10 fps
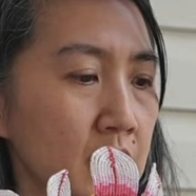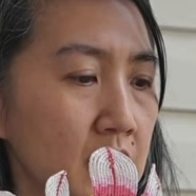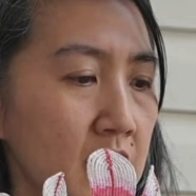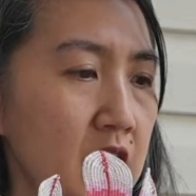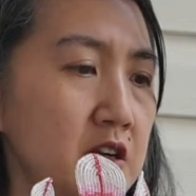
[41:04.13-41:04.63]

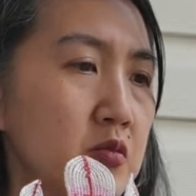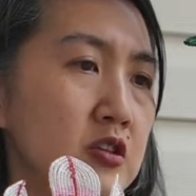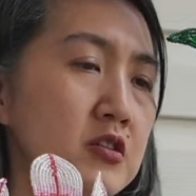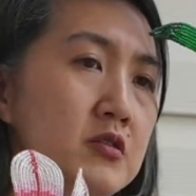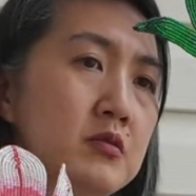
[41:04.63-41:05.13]
I
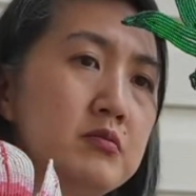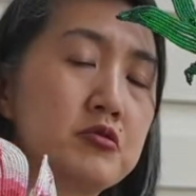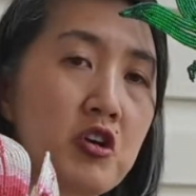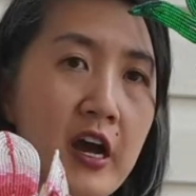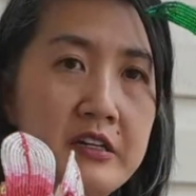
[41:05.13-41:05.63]
will
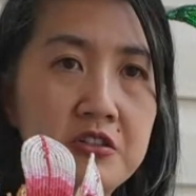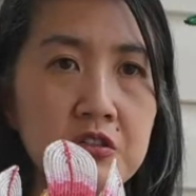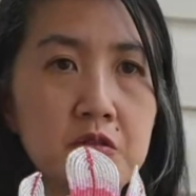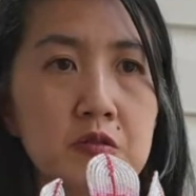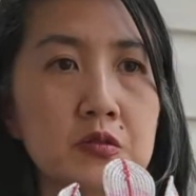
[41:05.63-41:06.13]
try to
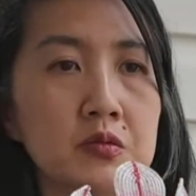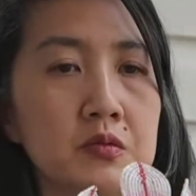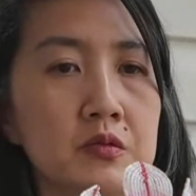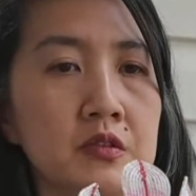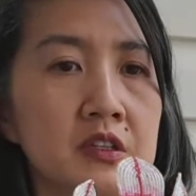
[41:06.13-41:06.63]
do
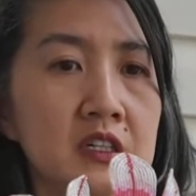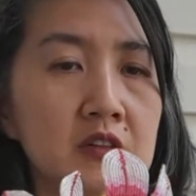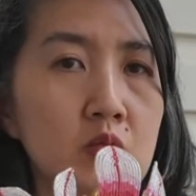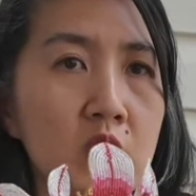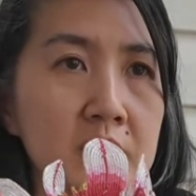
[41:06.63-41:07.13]

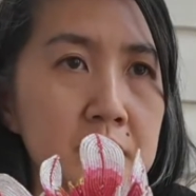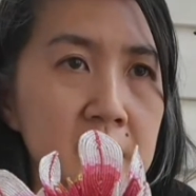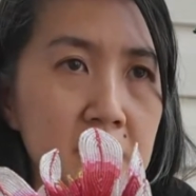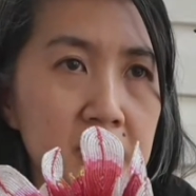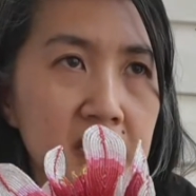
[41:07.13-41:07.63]
the 1
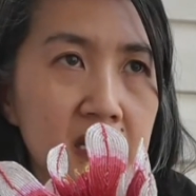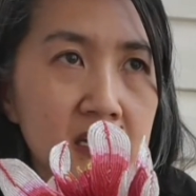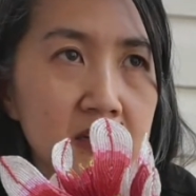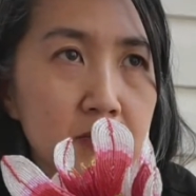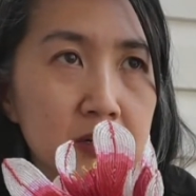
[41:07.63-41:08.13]
p.m.
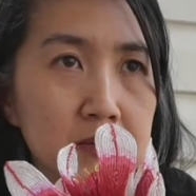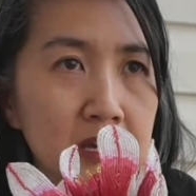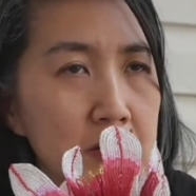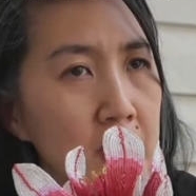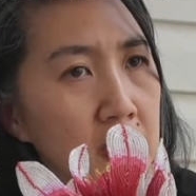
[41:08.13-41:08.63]
again, but
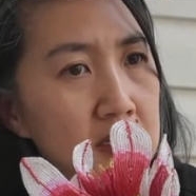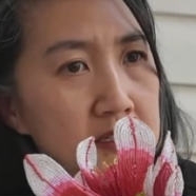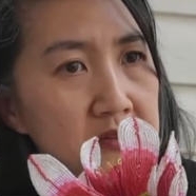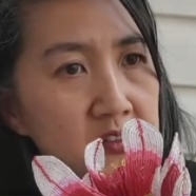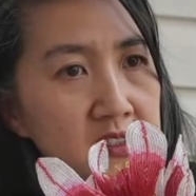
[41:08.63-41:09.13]
maybe on a
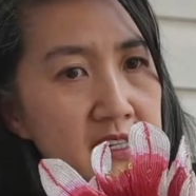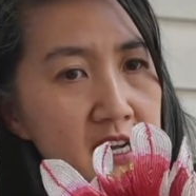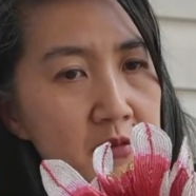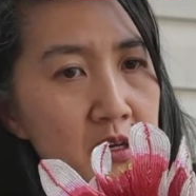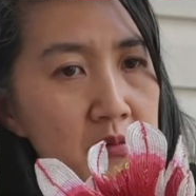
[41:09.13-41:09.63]
different
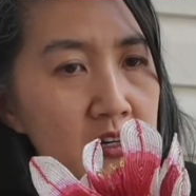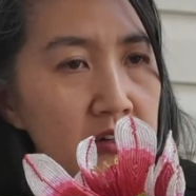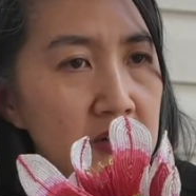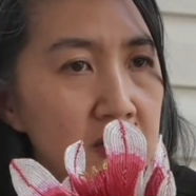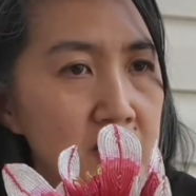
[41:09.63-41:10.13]
day, maybe
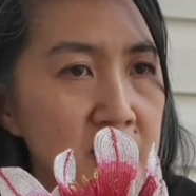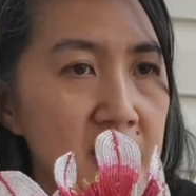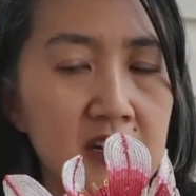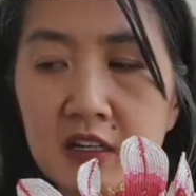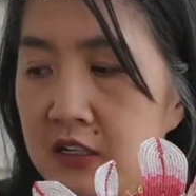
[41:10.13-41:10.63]
on a
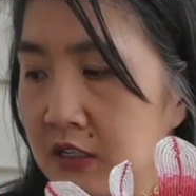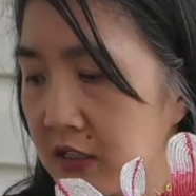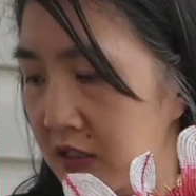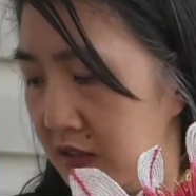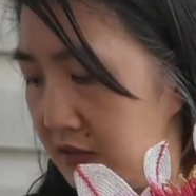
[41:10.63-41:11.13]
Thursday.
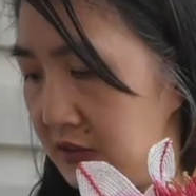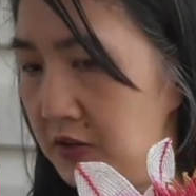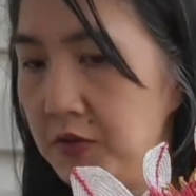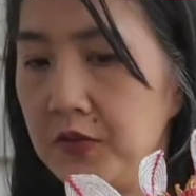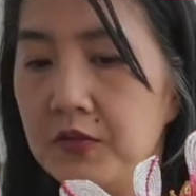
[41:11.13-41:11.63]

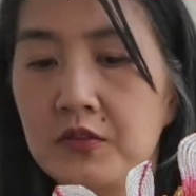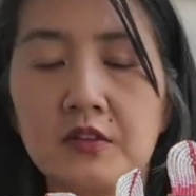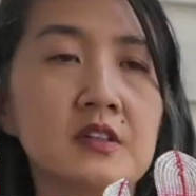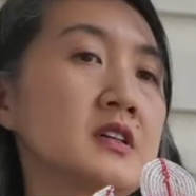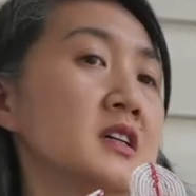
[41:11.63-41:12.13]
So
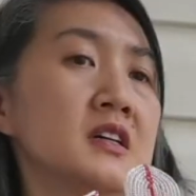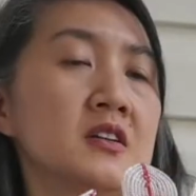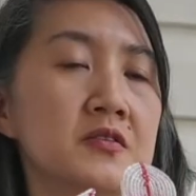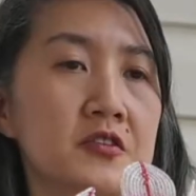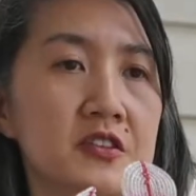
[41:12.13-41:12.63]

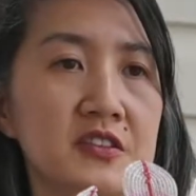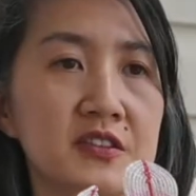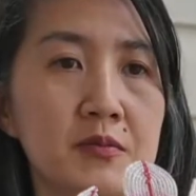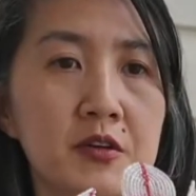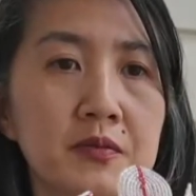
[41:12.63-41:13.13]
for this
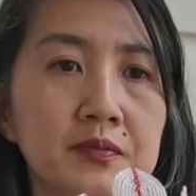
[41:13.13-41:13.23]
summer,